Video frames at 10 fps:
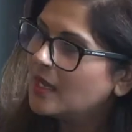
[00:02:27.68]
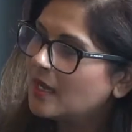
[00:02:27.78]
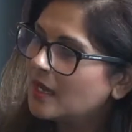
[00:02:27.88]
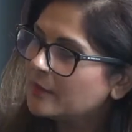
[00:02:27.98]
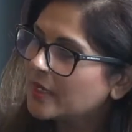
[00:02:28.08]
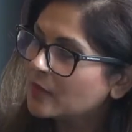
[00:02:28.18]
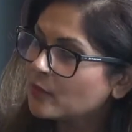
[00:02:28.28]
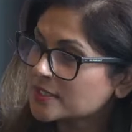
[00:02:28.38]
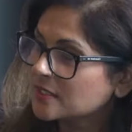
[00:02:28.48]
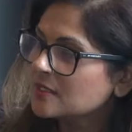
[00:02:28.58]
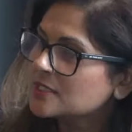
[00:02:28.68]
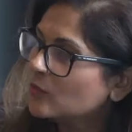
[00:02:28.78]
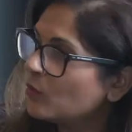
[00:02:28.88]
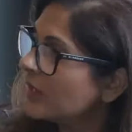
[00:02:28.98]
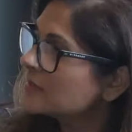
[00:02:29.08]
And it wasn't
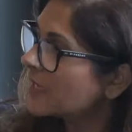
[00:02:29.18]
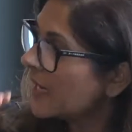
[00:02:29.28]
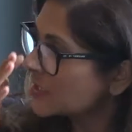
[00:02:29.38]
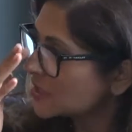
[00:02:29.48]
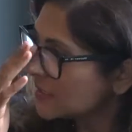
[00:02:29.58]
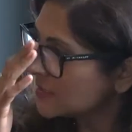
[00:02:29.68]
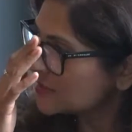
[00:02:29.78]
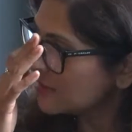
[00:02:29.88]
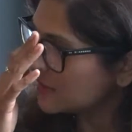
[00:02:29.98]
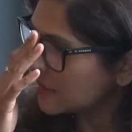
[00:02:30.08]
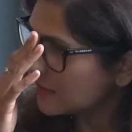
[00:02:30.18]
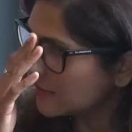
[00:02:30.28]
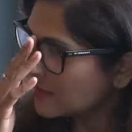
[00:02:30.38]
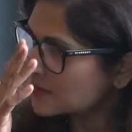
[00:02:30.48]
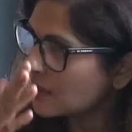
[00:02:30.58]
until once I actually decided
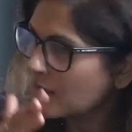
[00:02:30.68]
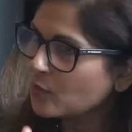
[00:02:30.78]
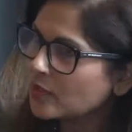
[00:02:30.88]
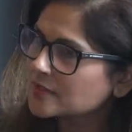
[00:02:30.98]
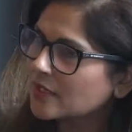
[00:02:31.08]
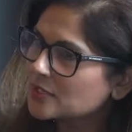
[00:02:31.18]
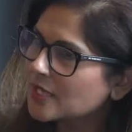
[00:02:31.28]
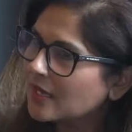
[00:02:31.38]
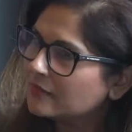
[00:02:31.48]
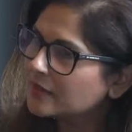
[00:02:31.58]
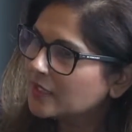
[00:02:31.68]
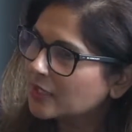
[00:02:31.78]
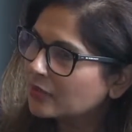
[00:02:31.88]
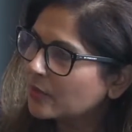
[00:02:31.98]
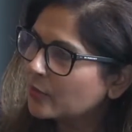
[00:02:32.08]
that I was going to have a
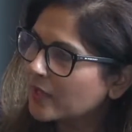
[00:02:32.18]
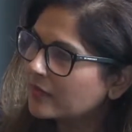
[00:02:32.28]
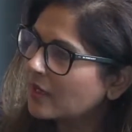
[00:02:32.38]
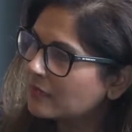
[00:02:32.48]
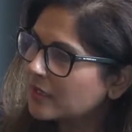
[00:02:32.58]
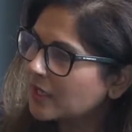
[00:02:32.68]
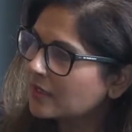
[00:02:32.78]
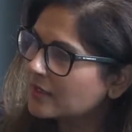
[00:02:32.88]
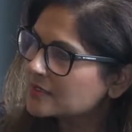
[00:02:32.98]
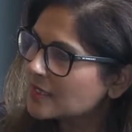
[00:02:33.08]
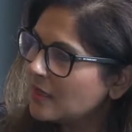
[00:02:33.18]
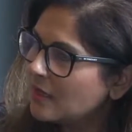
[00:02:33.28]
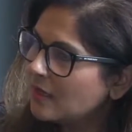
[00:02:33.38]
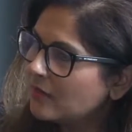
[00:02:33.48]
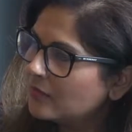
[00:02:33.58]
career break that I realised
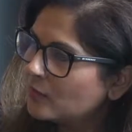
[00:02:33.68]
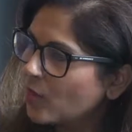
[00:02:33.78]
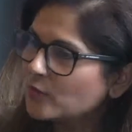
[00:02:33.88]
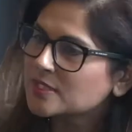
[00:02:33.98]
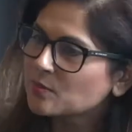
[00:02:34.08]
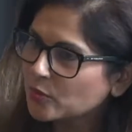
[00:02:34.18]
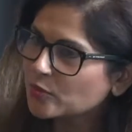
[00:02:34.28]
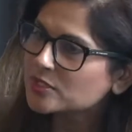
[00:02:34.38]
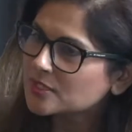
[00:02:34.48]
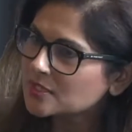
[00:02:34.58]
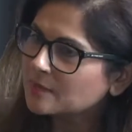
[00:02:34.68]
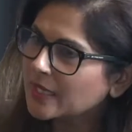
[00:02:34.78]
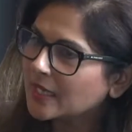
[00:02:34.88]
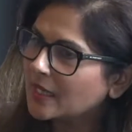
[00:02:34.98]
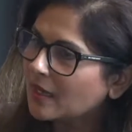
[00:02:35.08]
what was important to
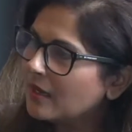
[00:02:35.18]
me,